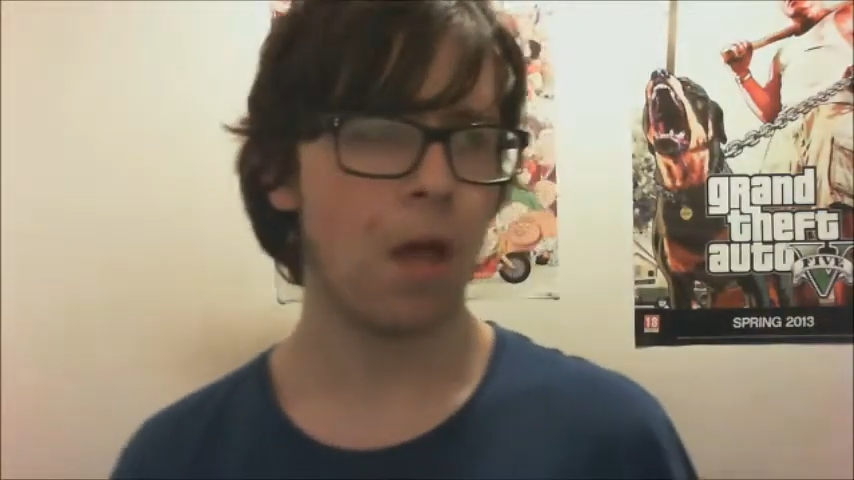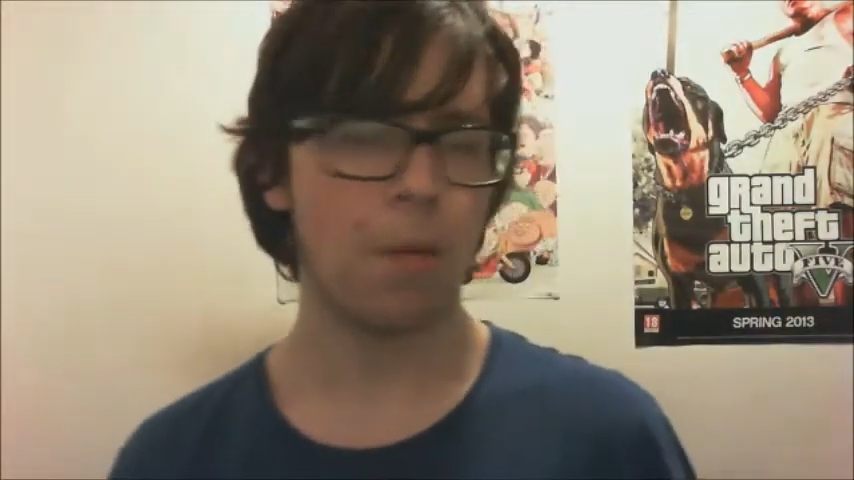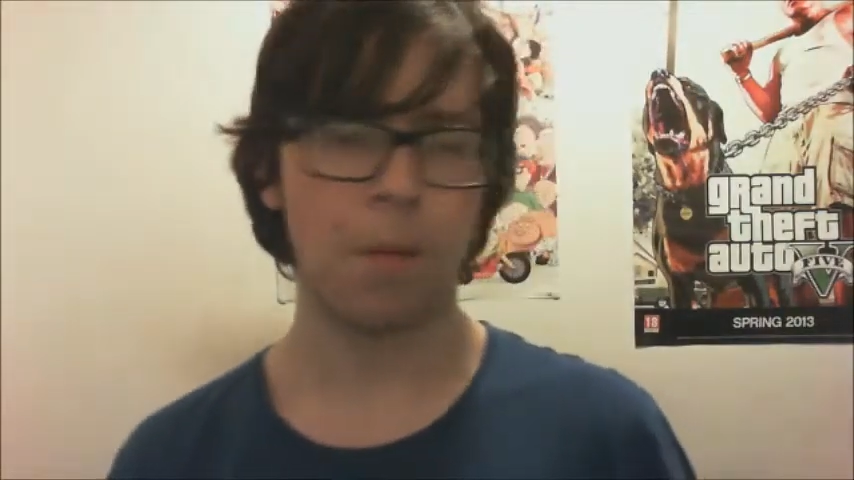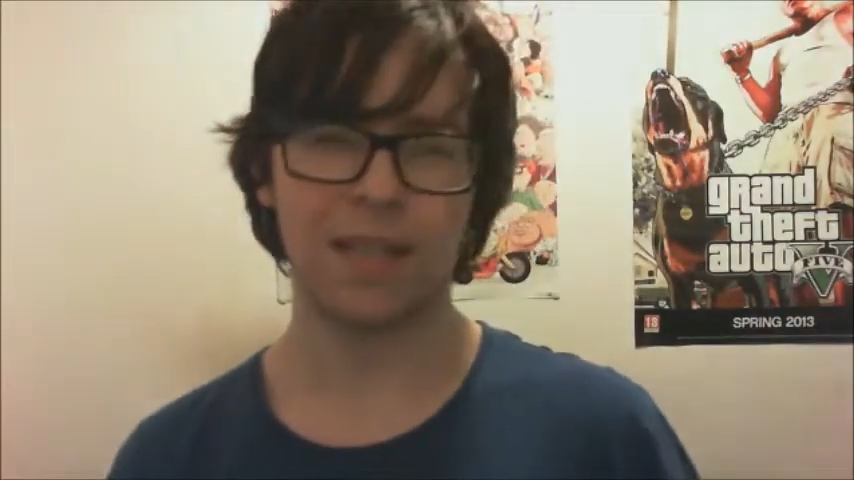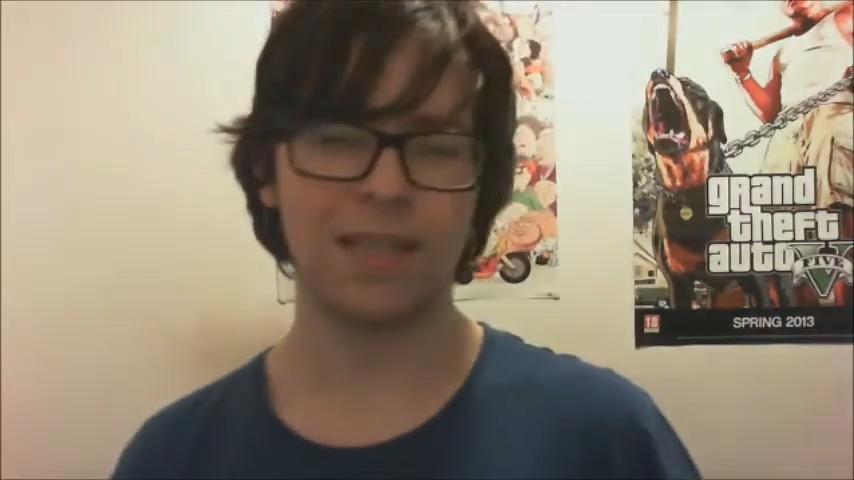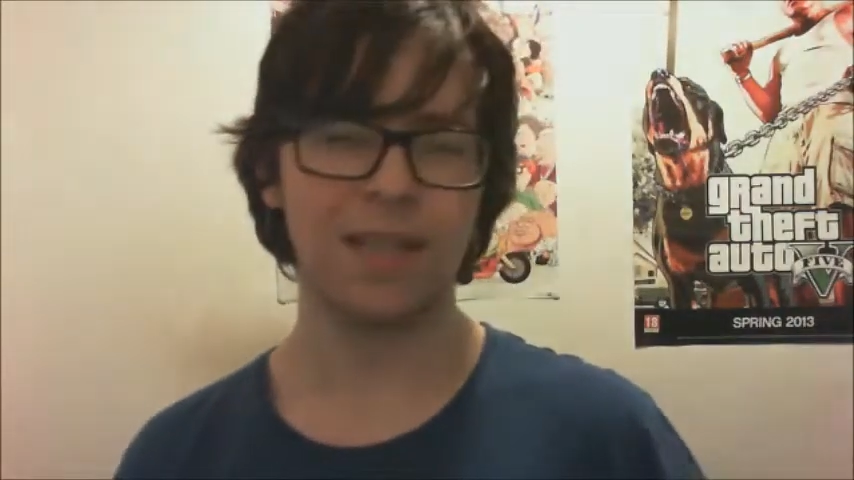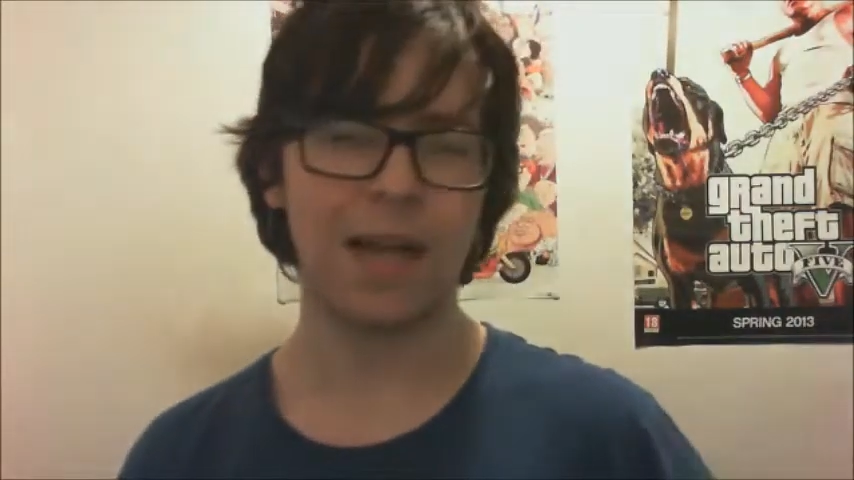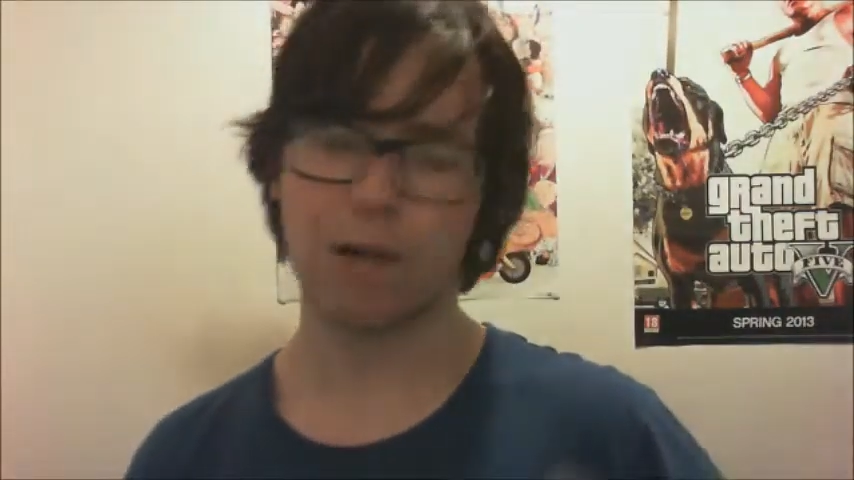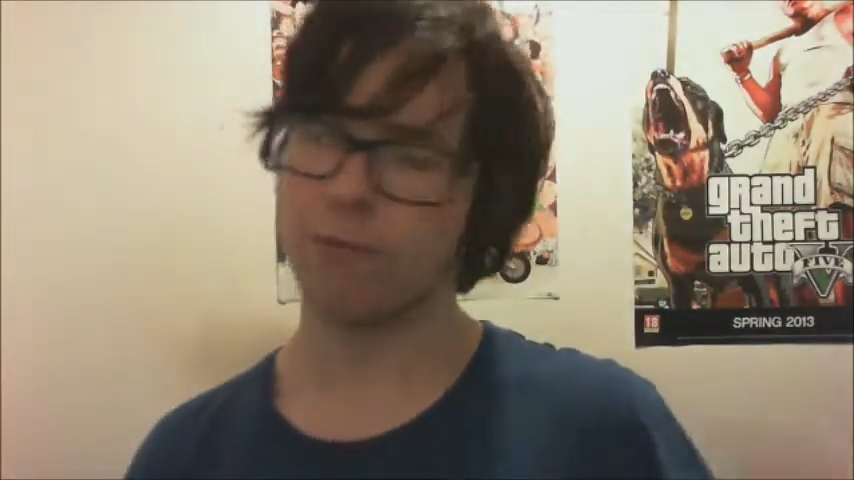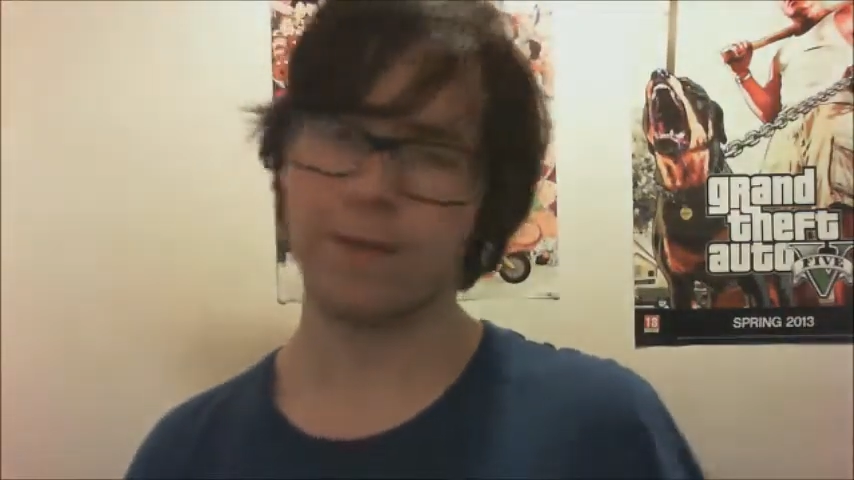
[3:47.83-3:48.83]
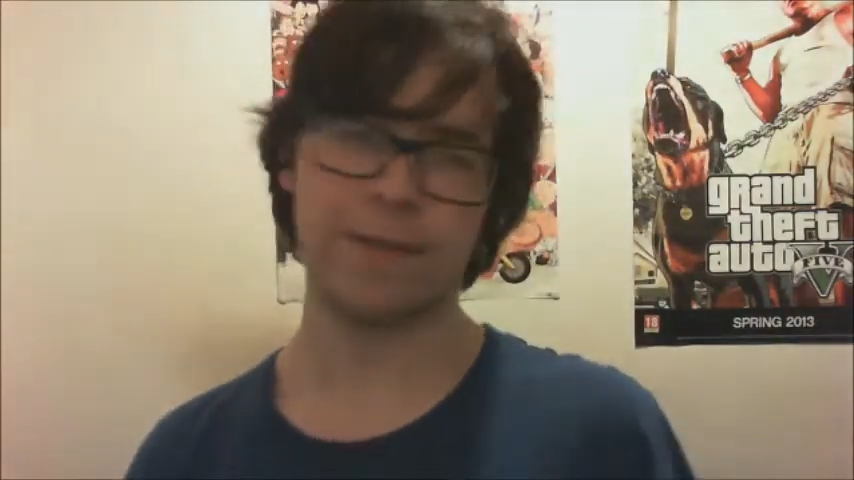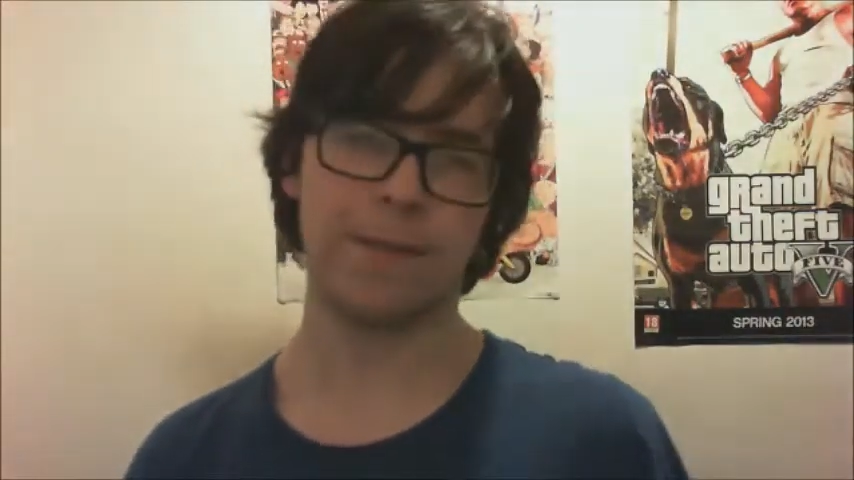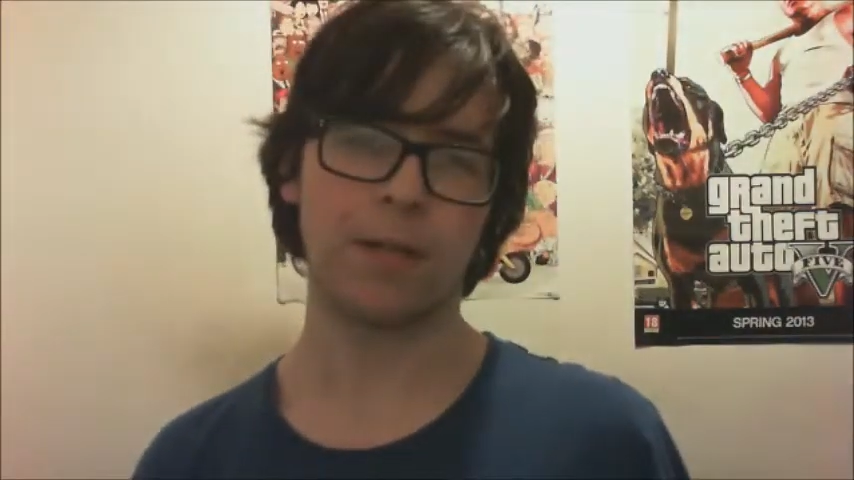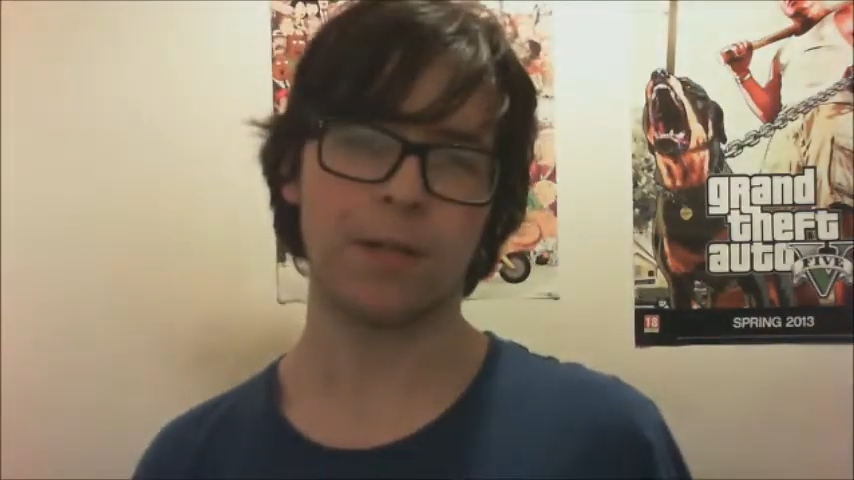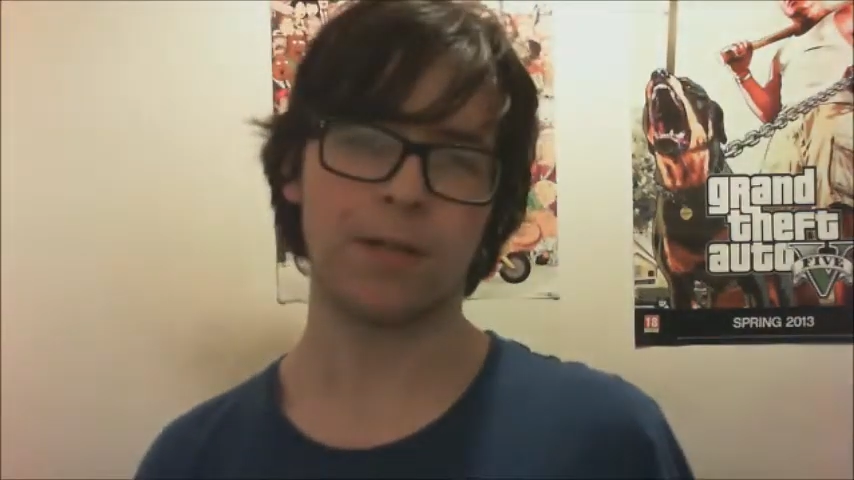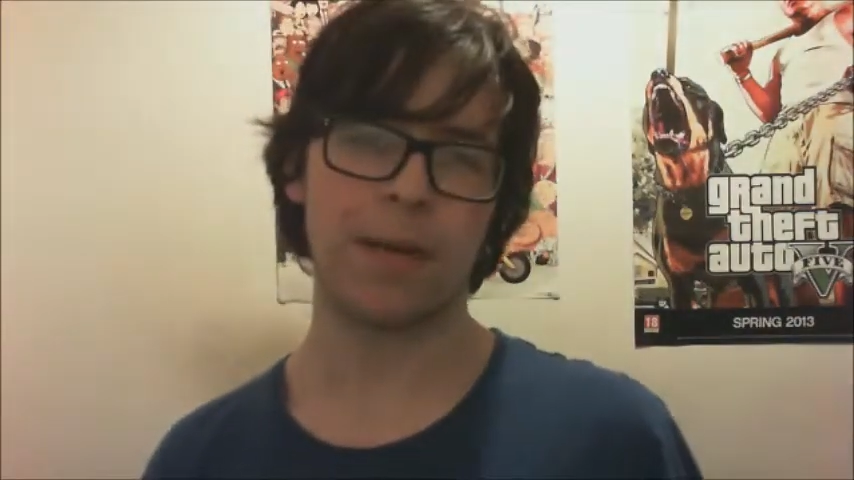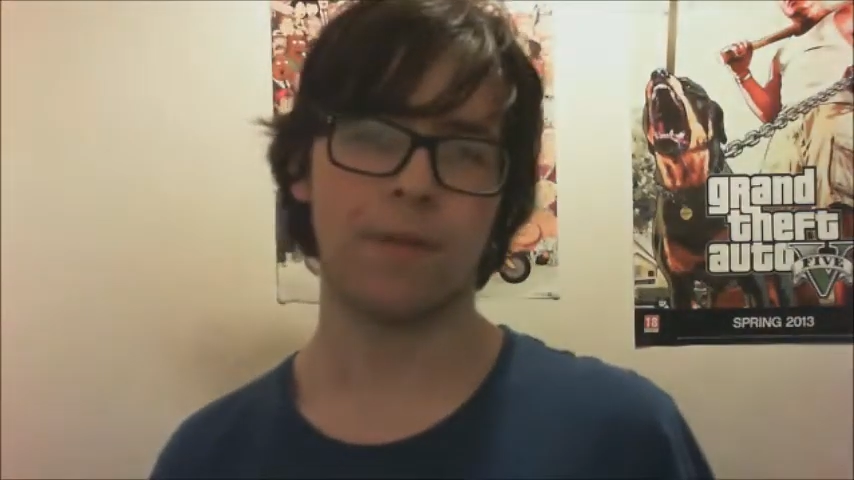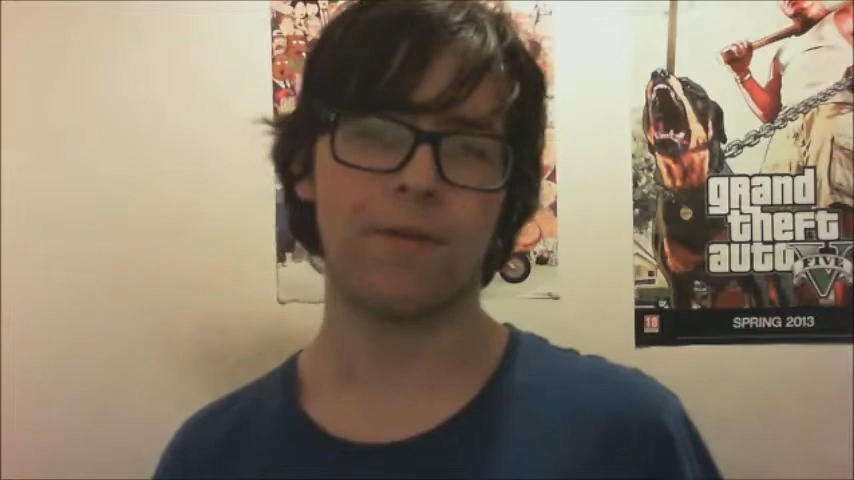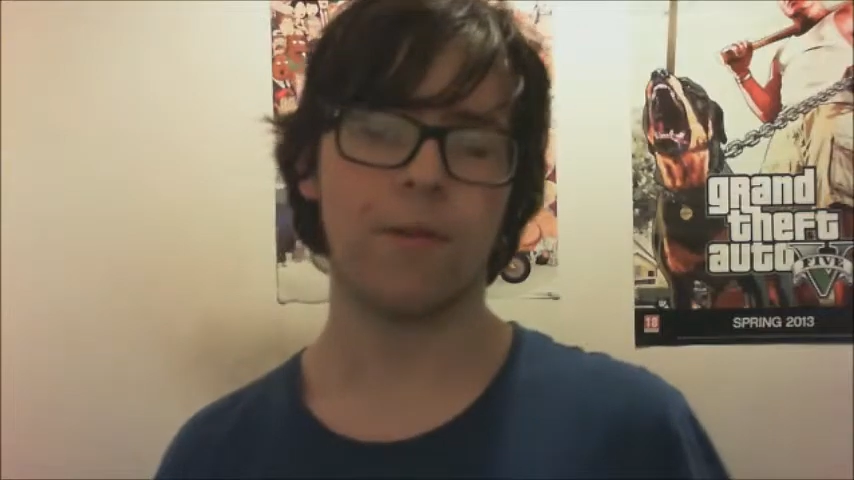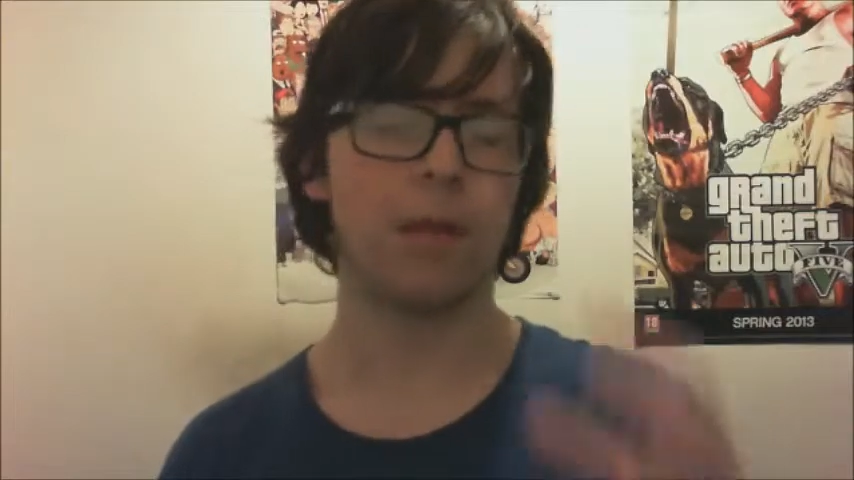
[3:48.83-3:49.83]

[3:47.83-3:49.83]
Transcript: but I still had a reasonably good time with the film.